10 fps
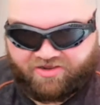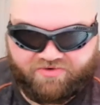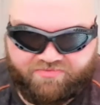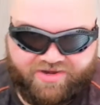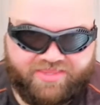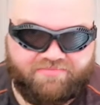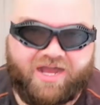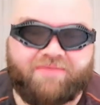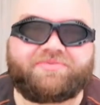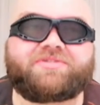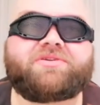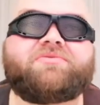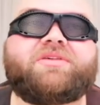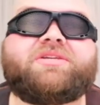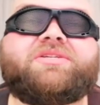can't read the map,
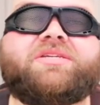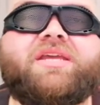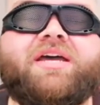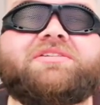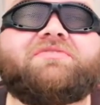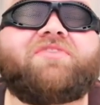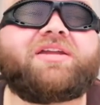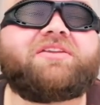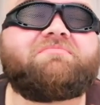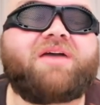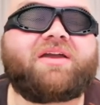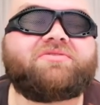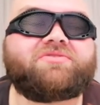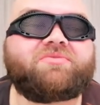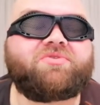so then she has to find a
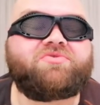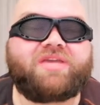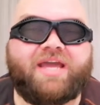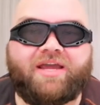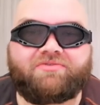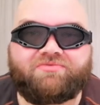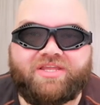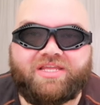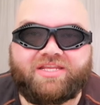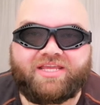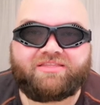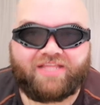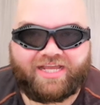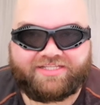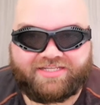man, someone who can read in
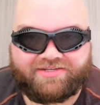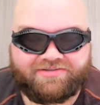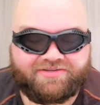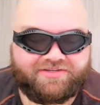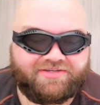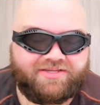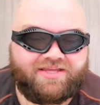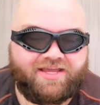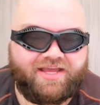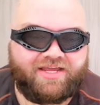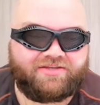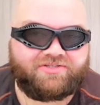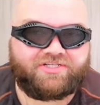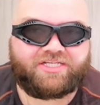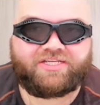Latin.
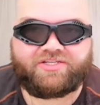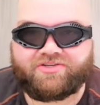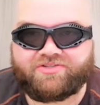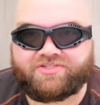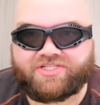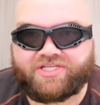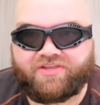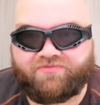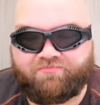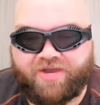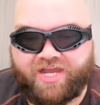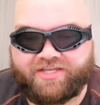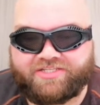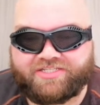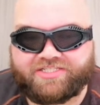And she does. She
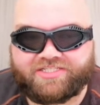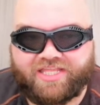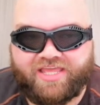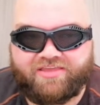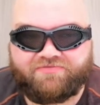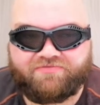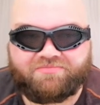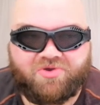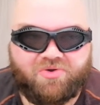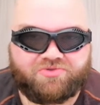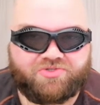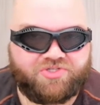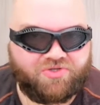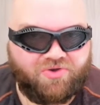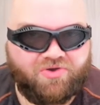buys a slave called
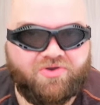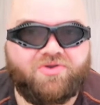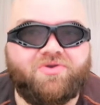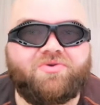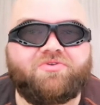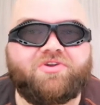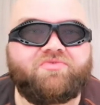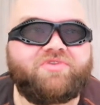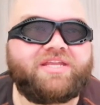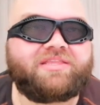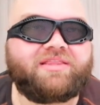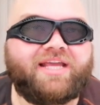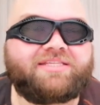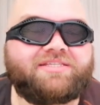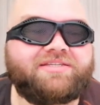Shaw, who can read in
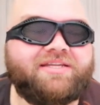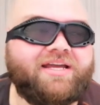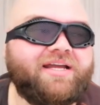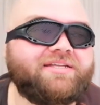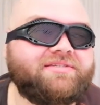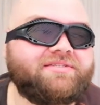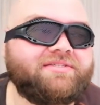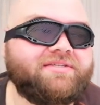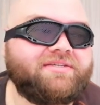Latin, and